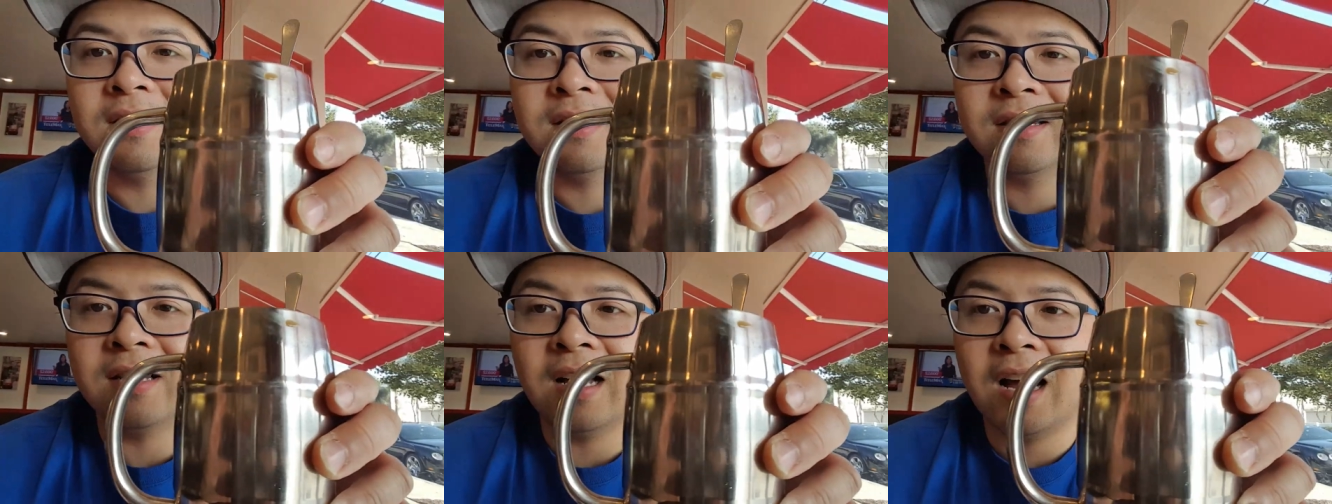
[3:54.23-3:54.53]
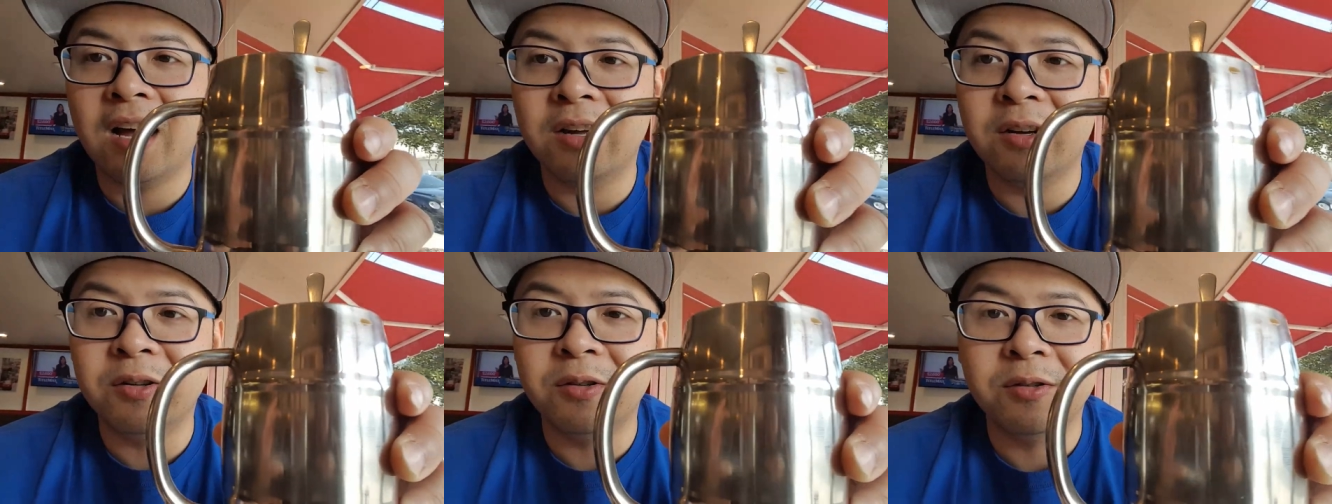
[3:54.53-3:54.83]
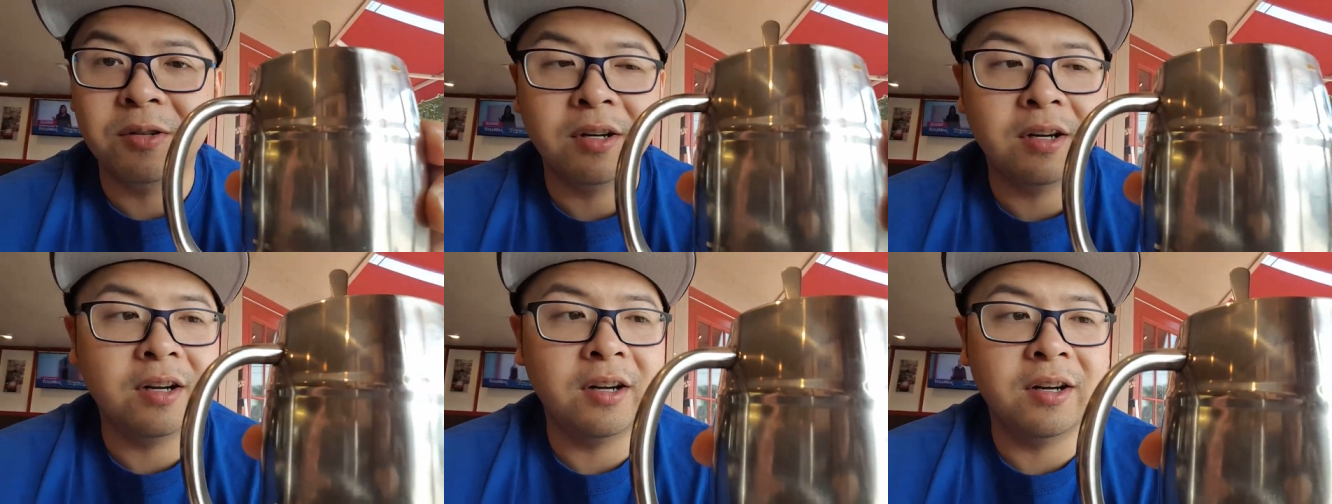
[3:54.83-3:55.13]

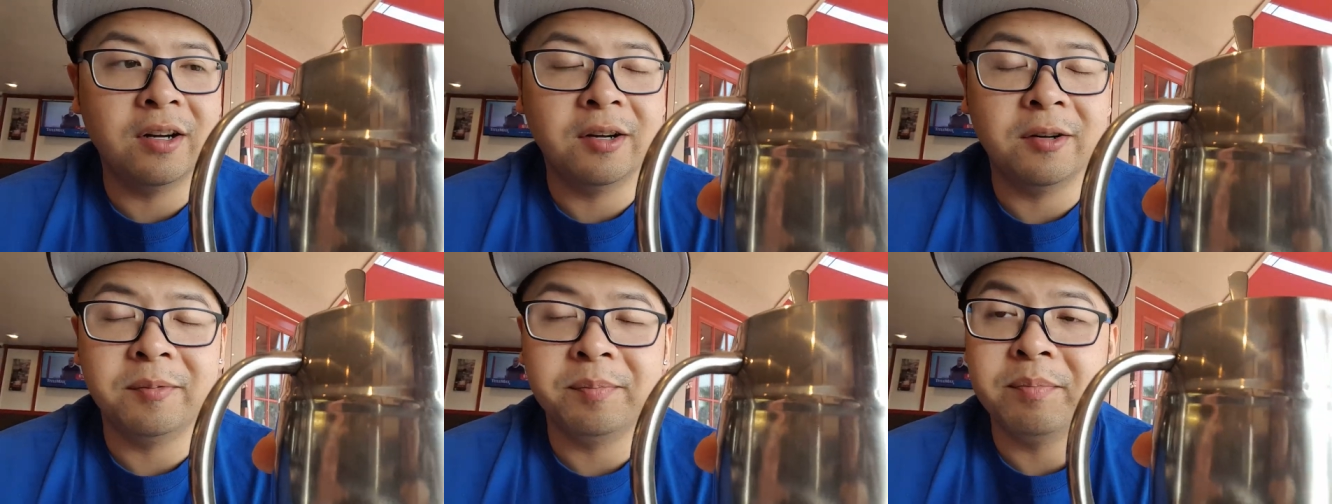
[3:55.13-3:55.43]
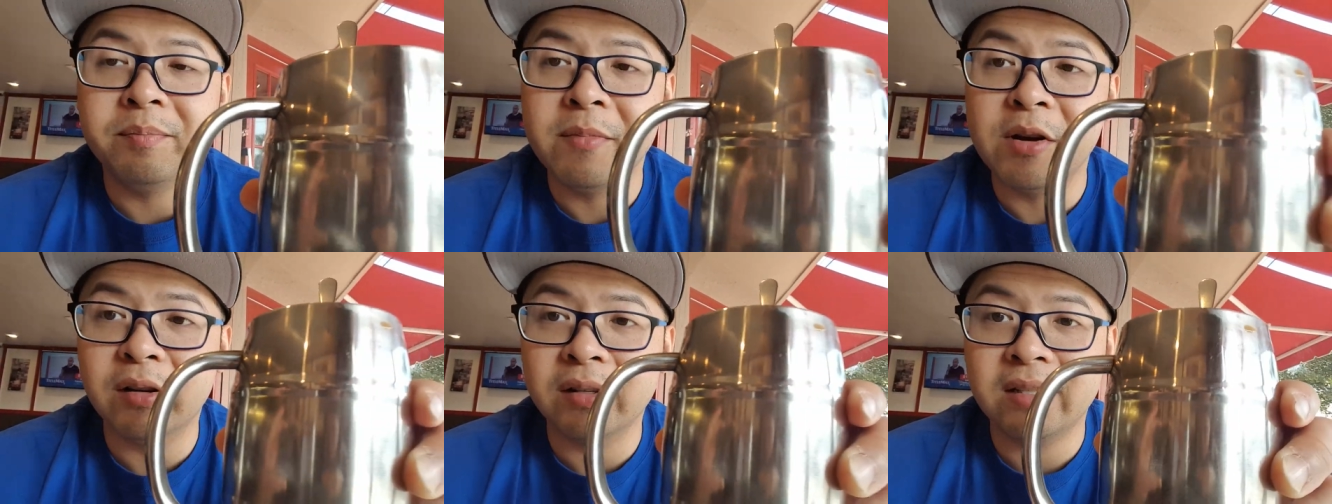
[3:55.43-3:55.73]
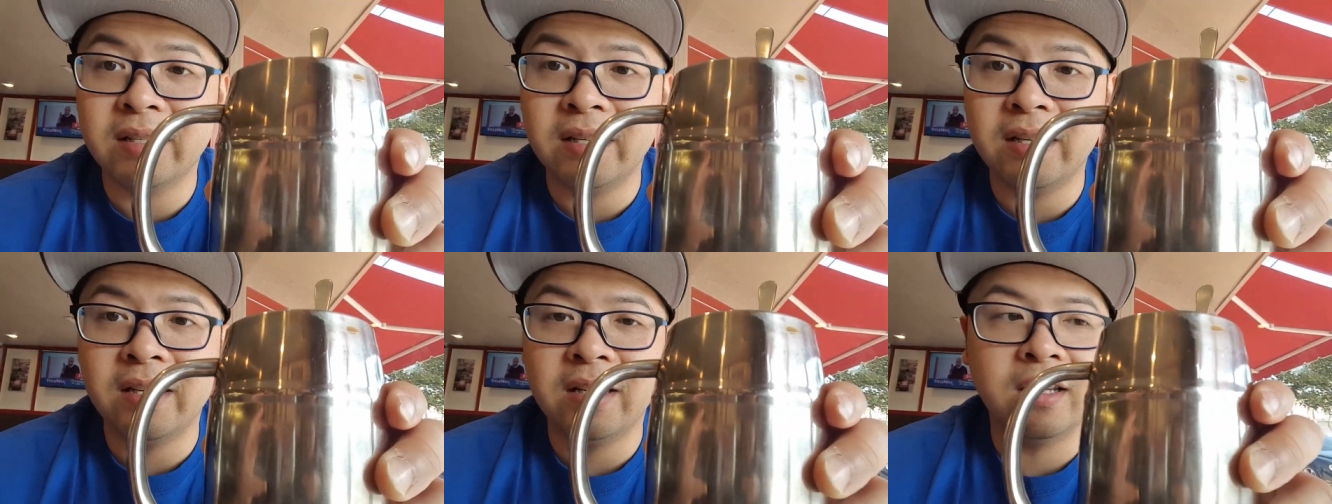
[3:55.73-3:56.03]
style uh,
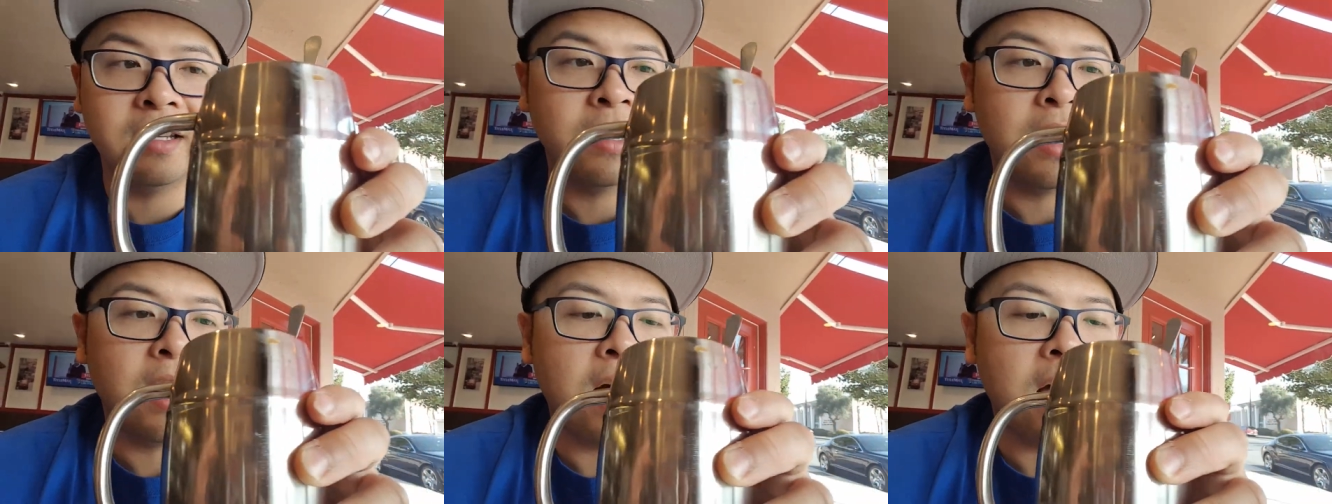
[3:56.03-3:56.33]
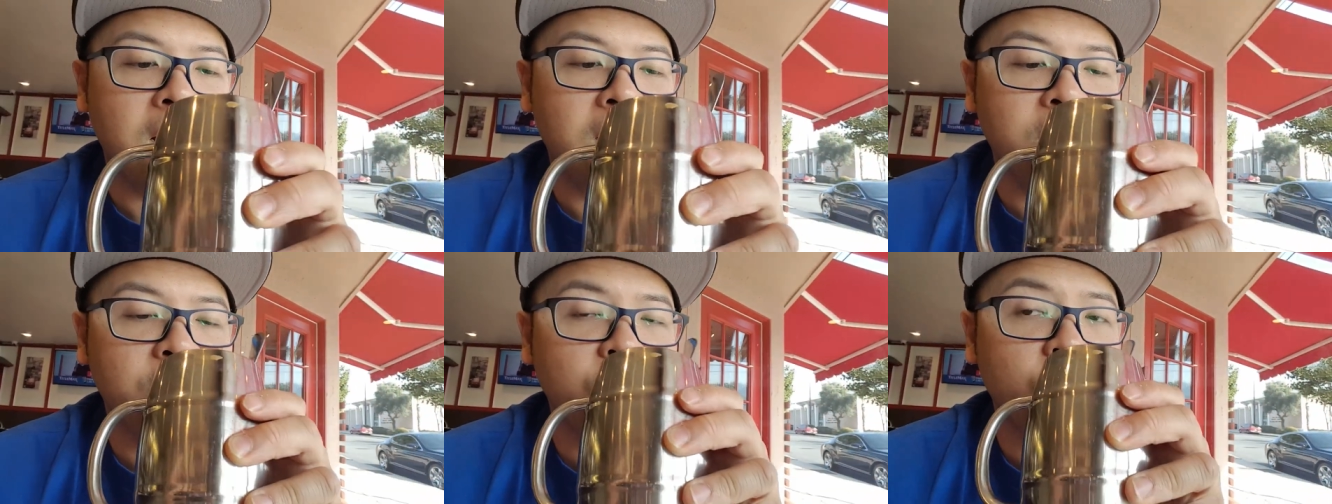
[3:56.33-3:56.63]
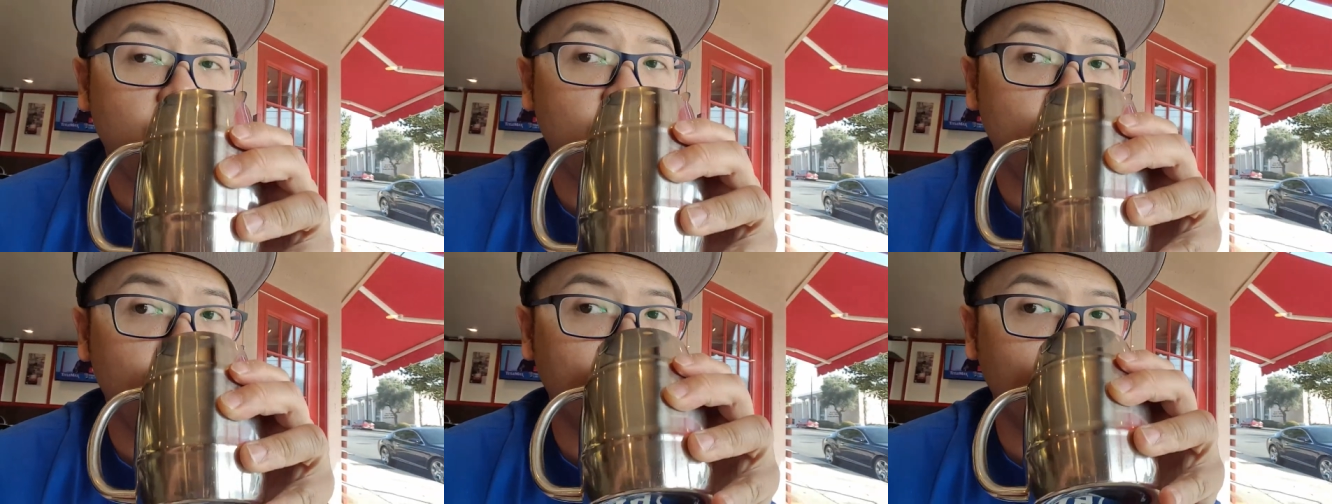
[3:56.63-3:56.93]
milk tea, hot and
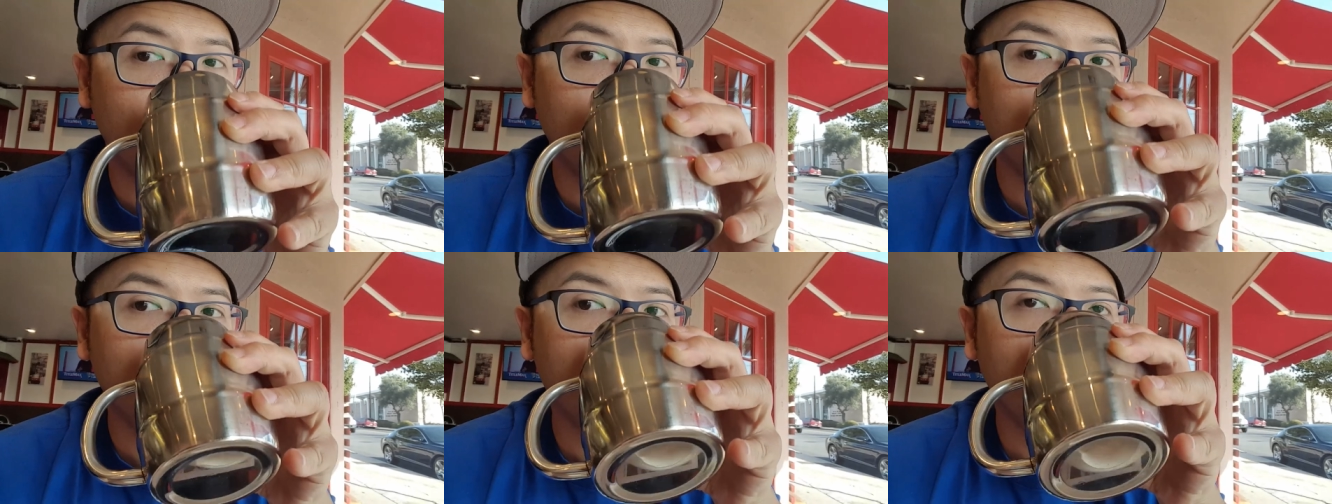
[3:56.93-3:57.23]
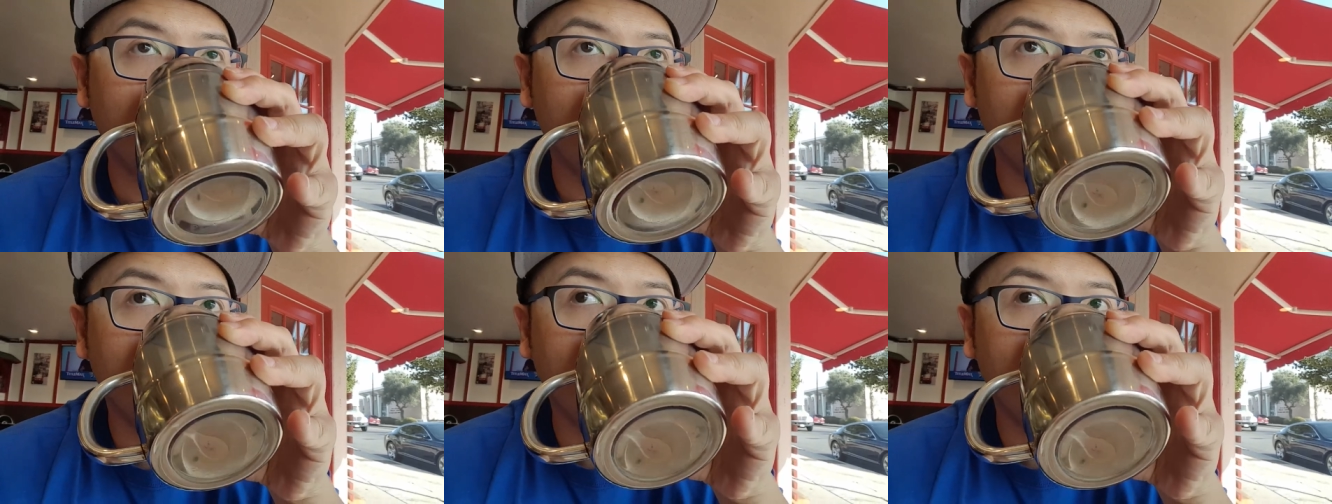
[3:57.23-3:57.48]
cold.